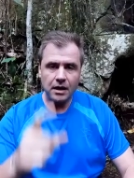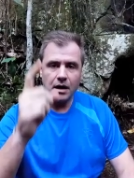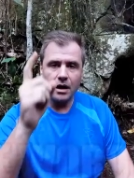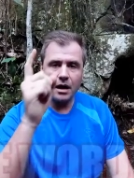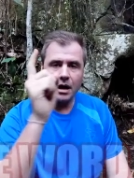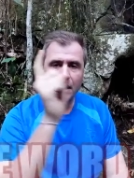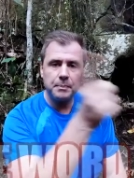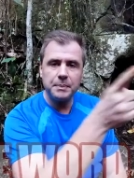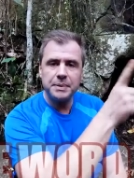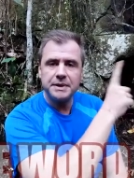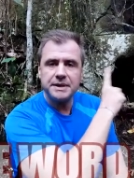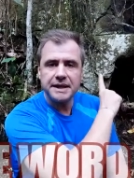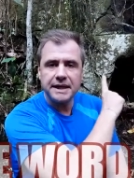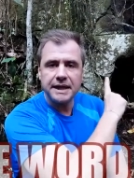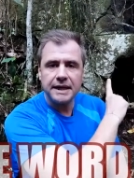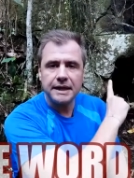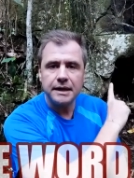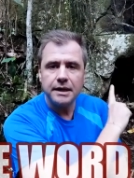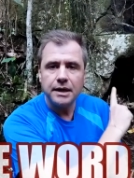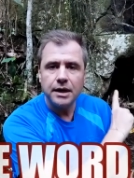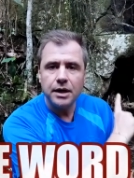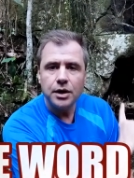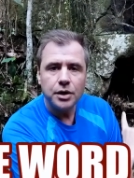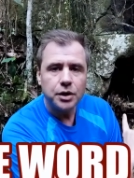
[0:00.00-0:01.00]
Uppity,
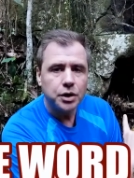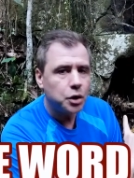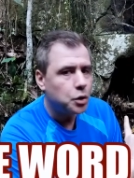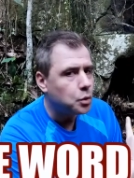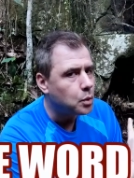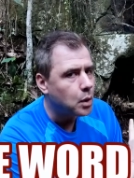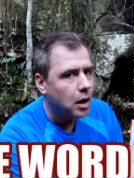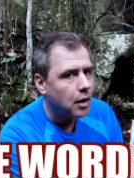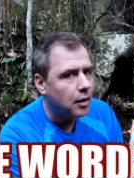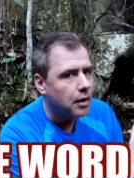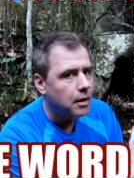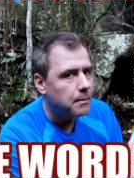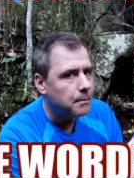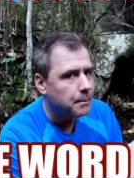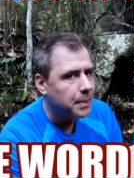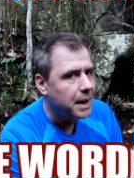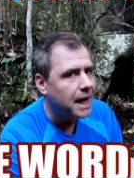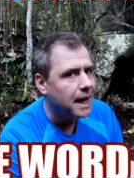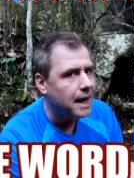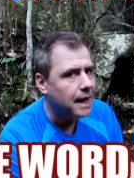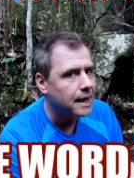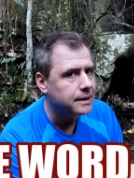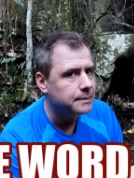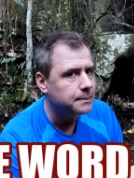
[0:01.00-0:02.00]
you are a
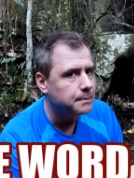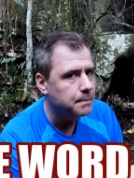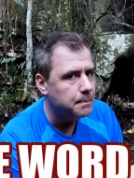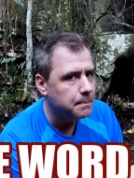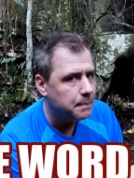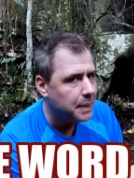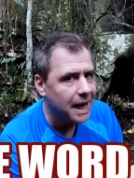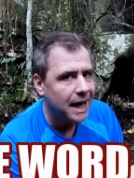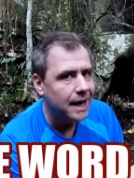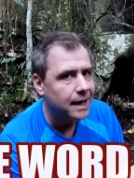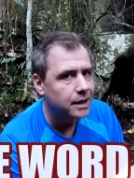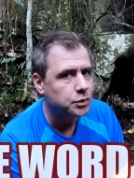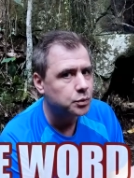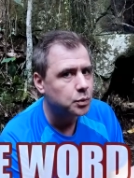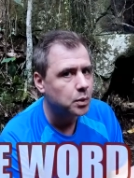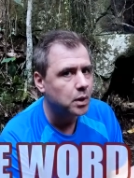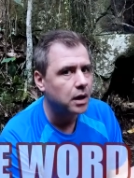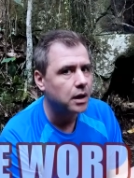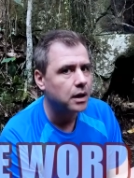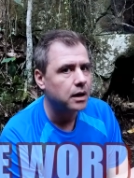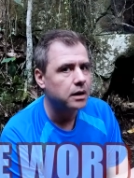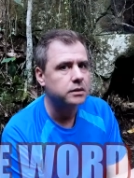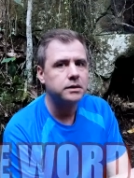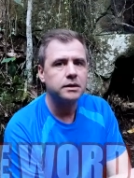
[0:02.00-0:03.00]
bad, bad
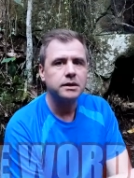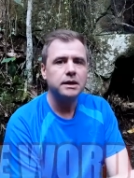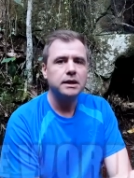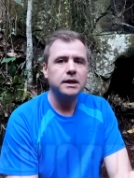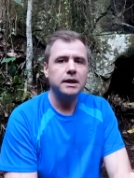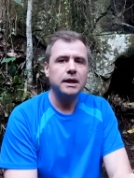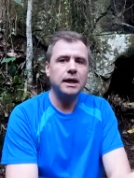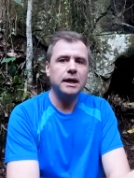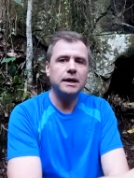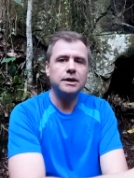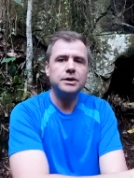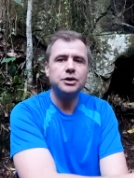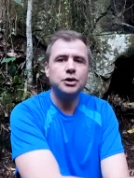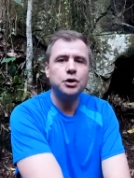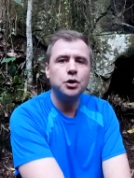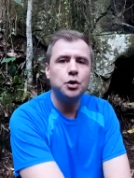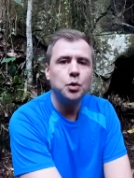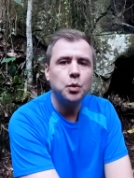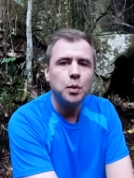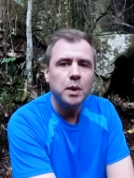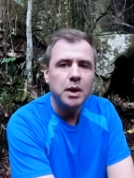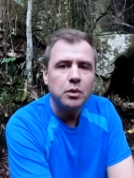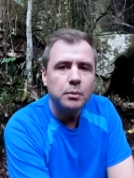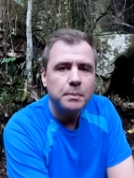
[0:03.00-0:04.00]
word, and you
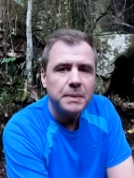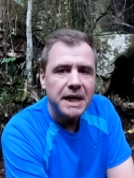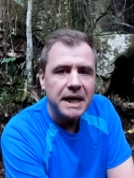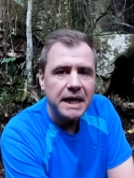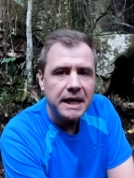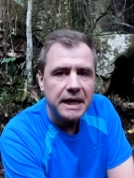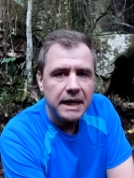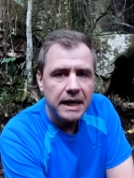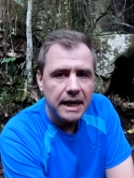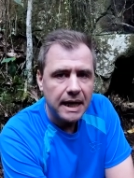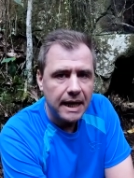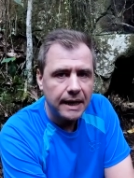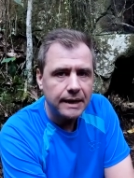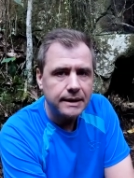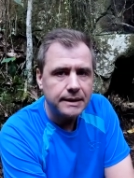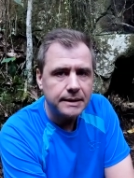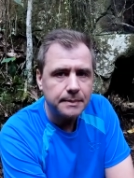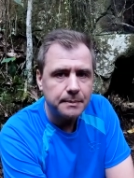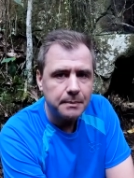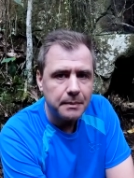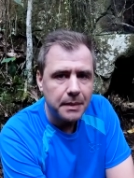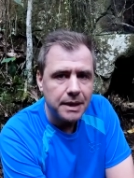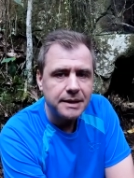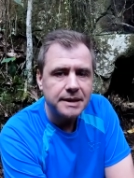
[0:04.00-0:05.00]
will be and
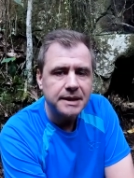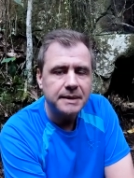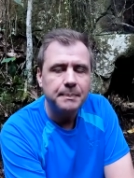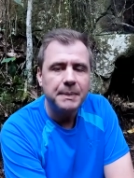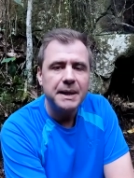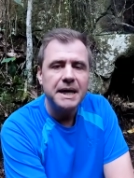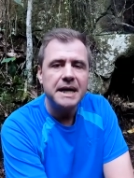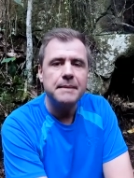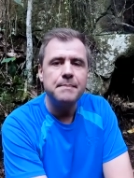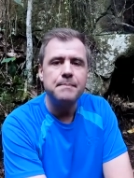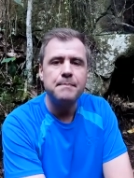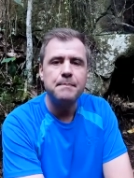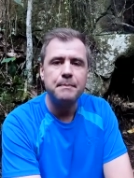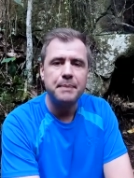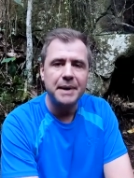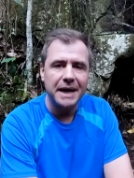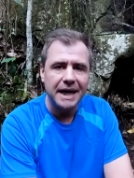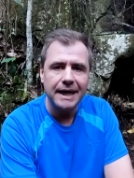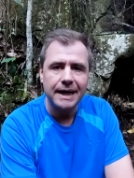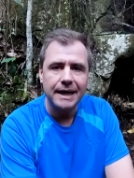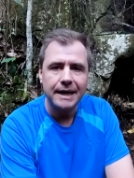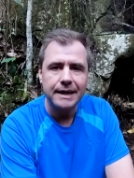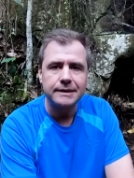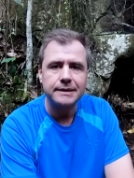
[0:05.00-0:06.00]
must be
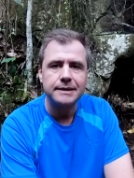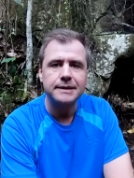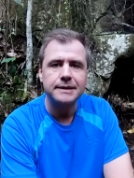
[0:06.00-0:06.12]
banned.